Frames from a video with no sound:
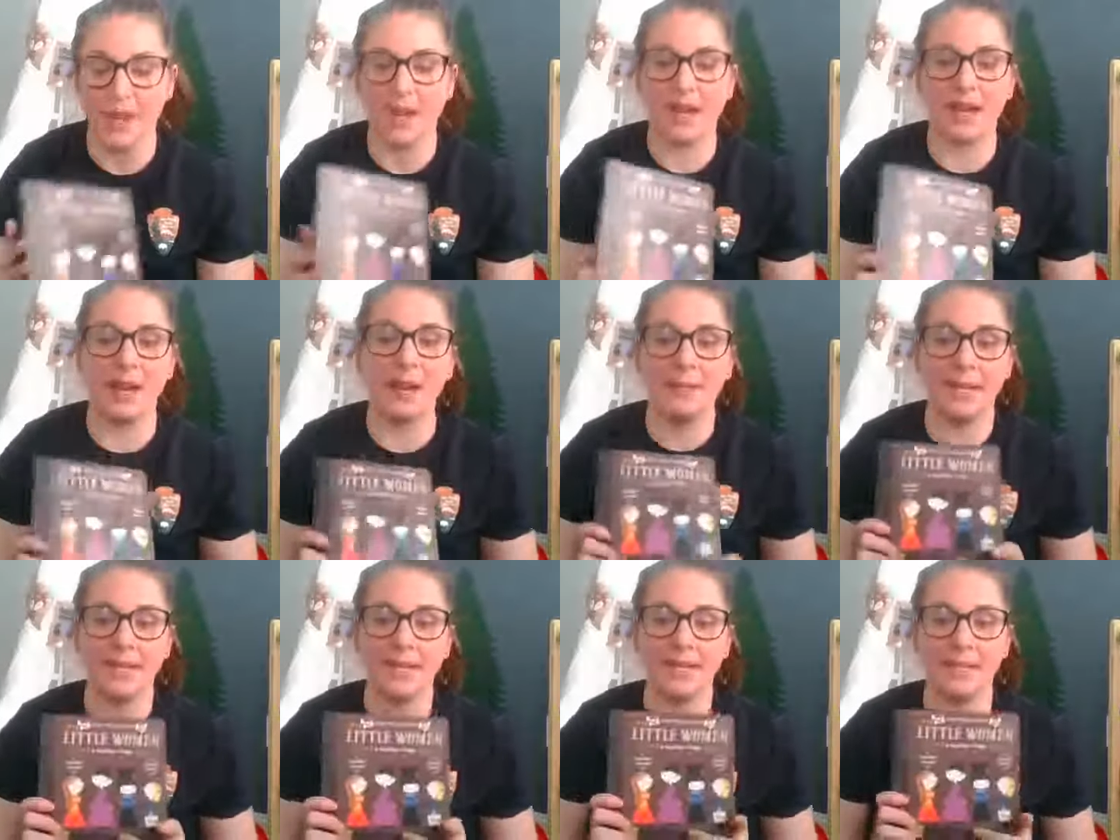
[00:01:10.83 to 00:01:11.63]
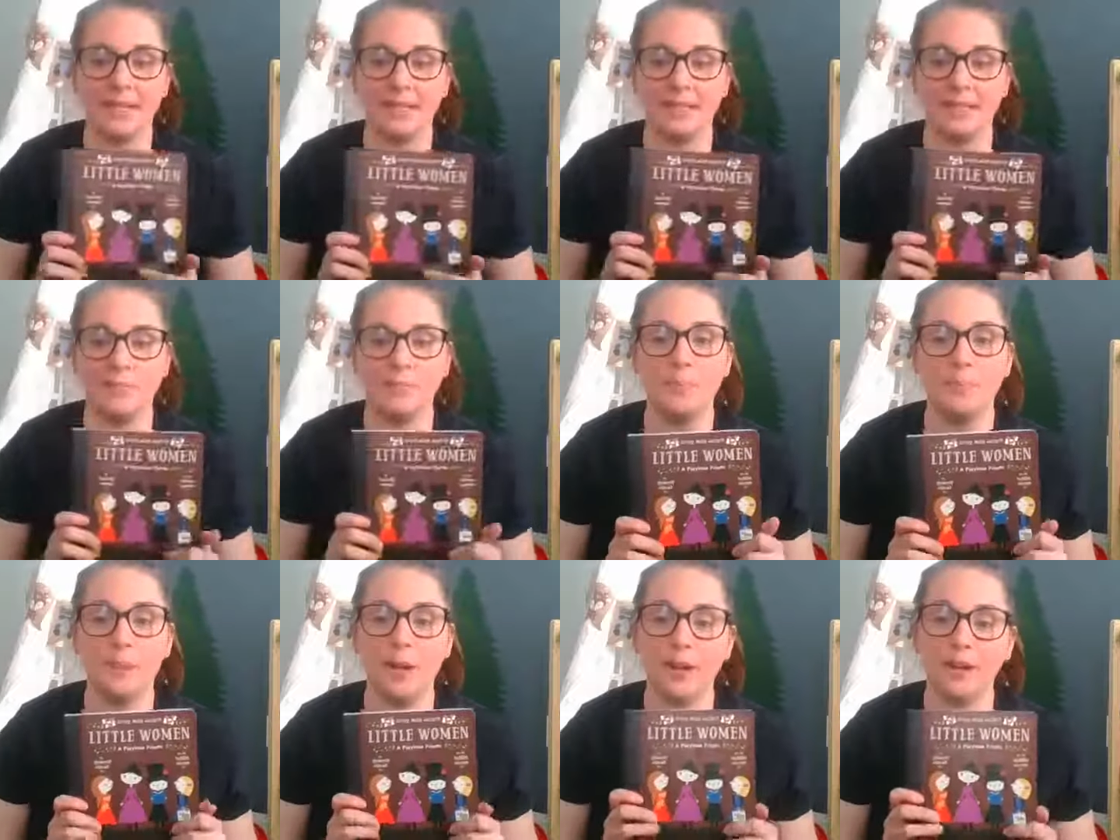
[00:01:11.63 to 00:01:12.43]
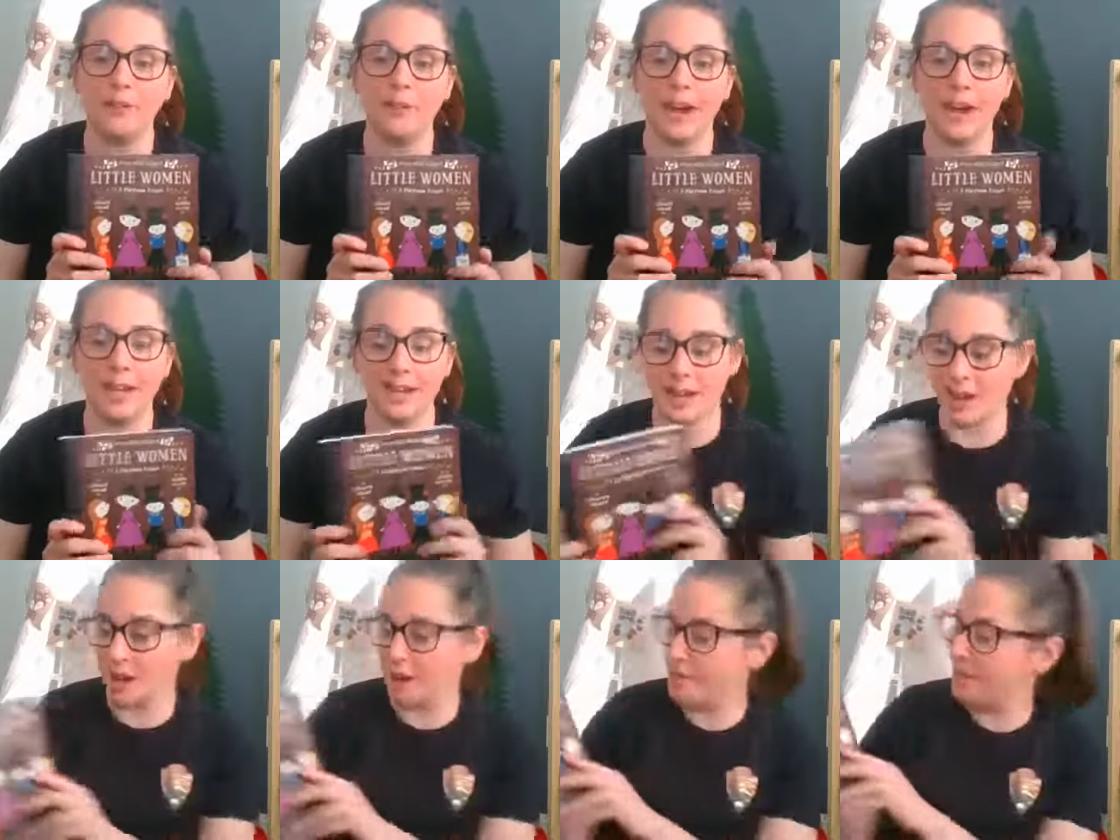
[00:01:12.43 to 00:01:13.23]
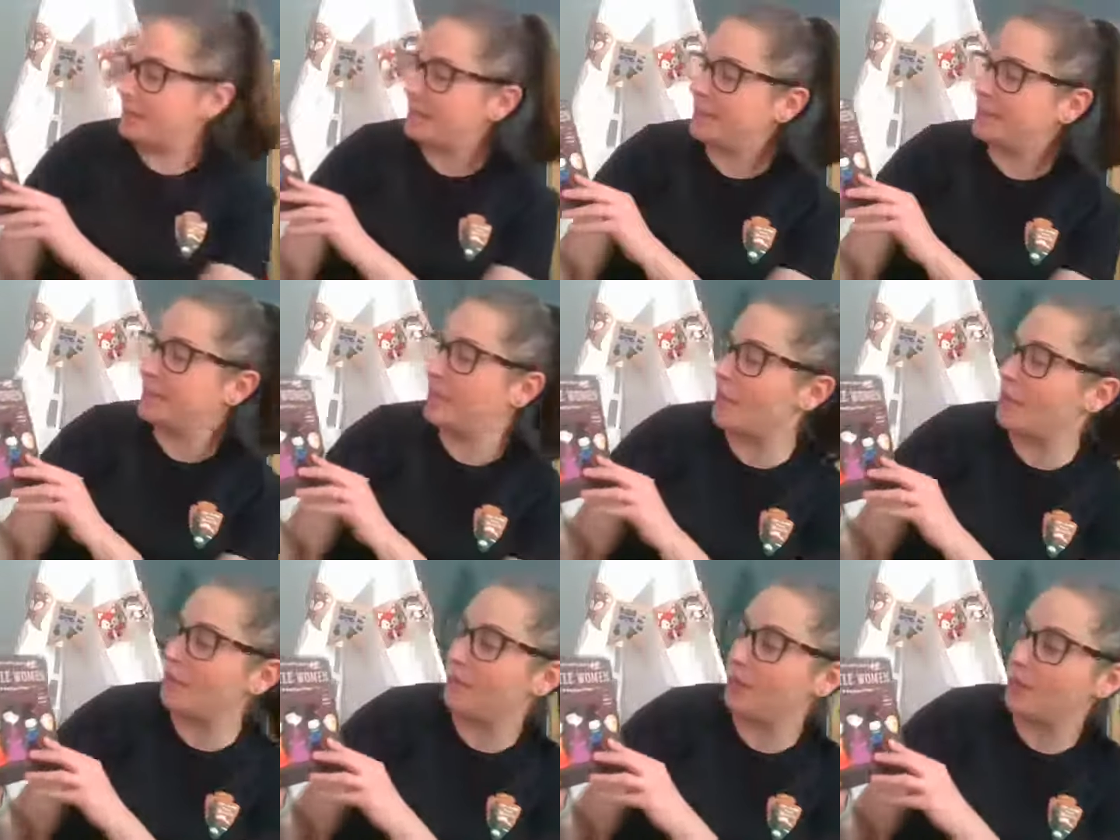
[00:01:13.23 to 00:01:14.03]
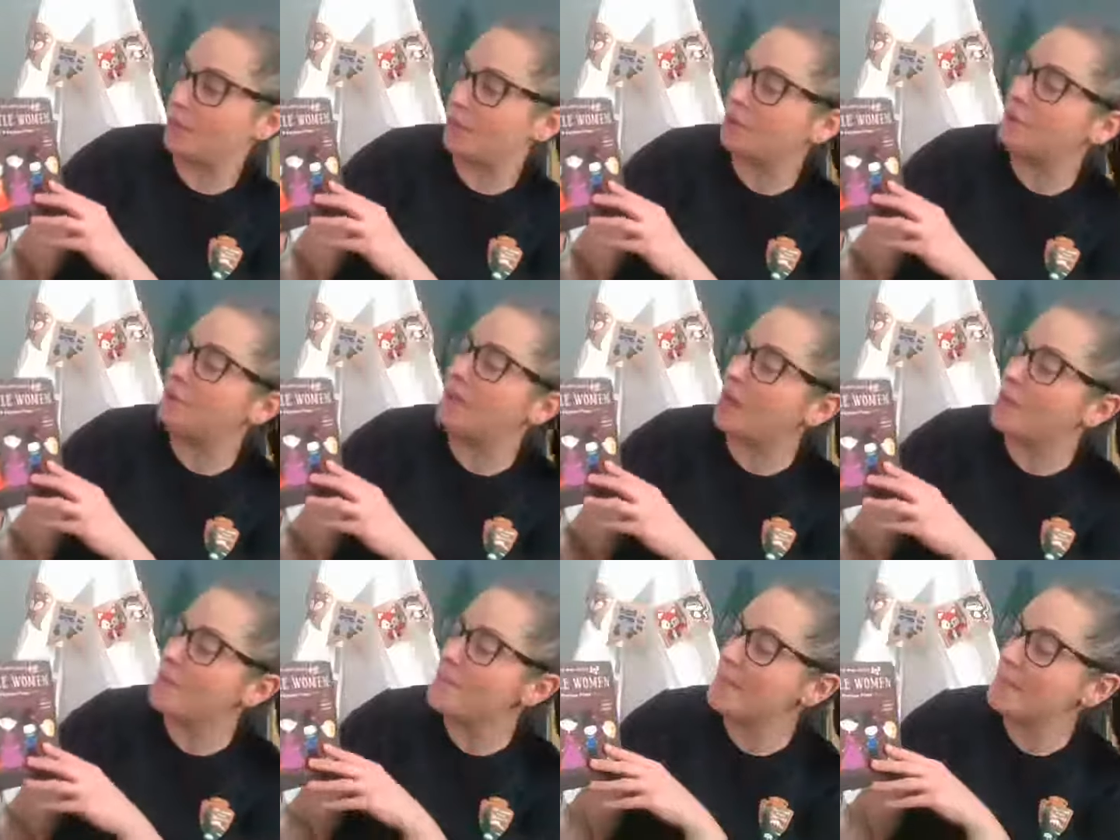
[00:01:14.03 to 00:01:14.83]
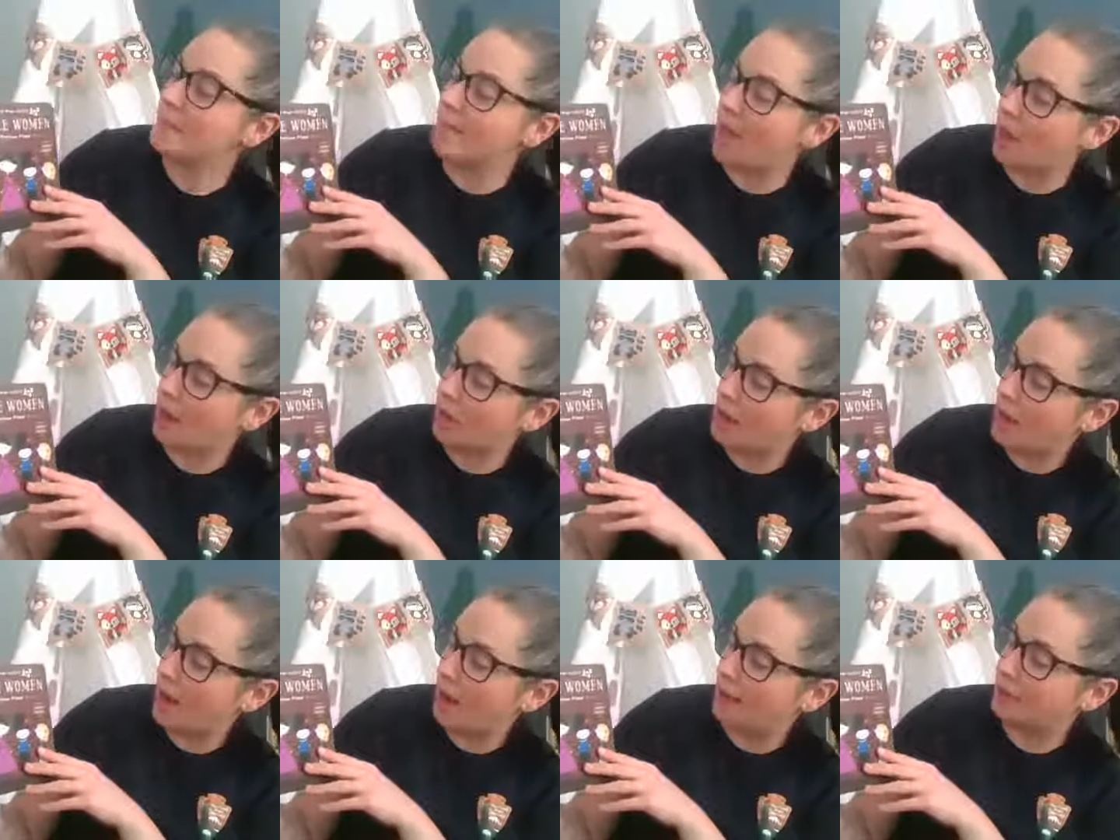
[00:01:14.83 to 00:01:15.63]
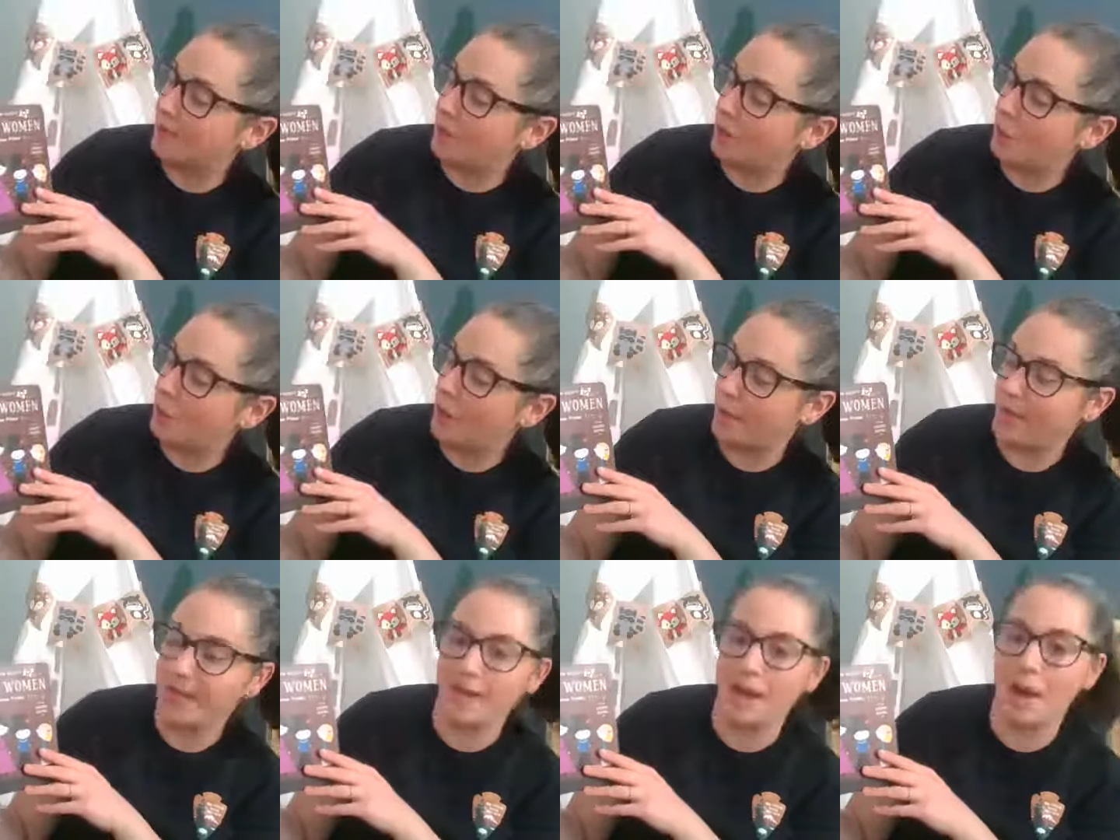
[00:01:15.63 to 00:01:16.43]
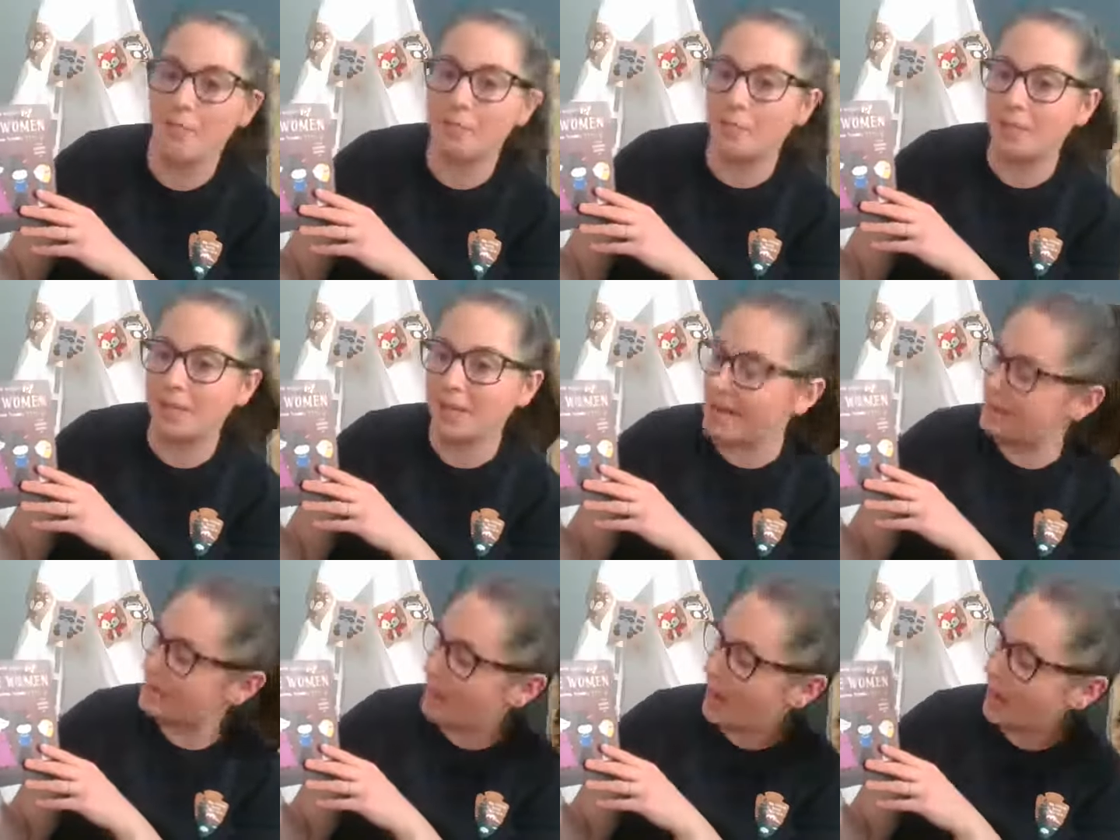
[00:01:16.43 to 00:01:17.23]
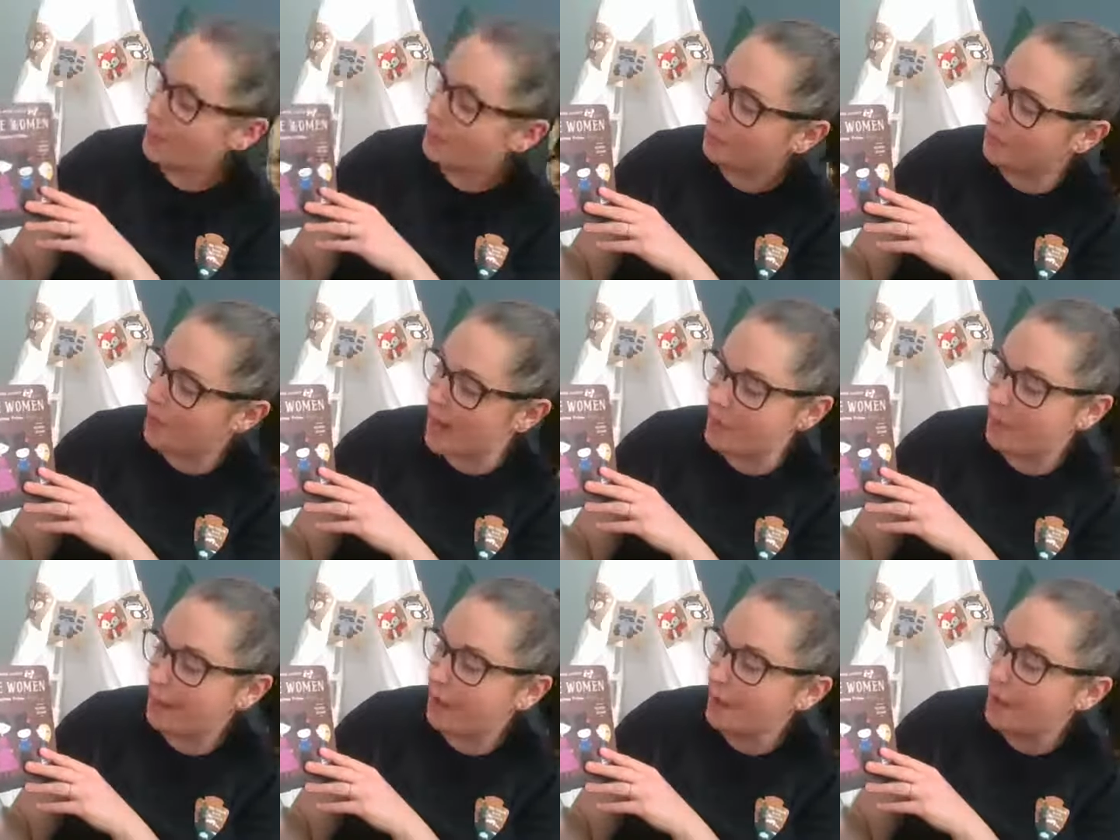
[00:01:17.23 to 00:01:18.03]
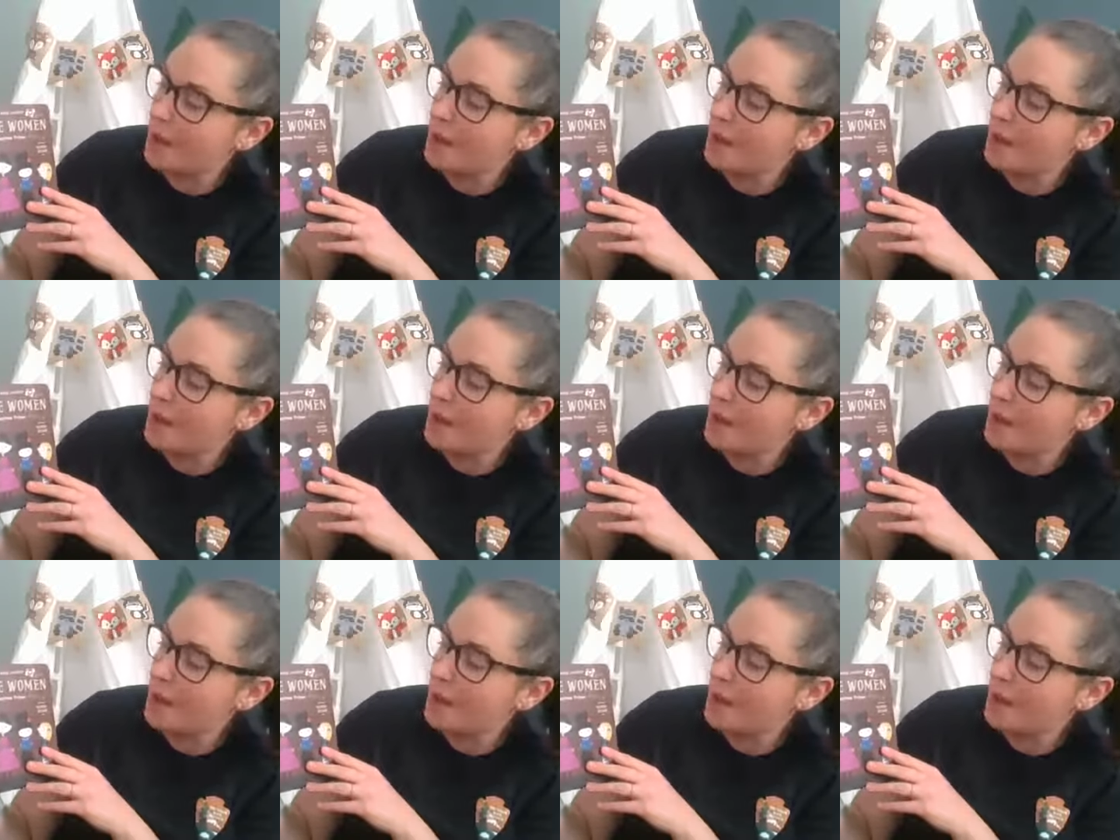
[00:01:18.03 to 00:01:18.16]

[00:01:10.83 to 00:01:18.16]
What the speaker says: And I picked this book right here. This is Little Miss Alcott, Little Women, a Playtime primer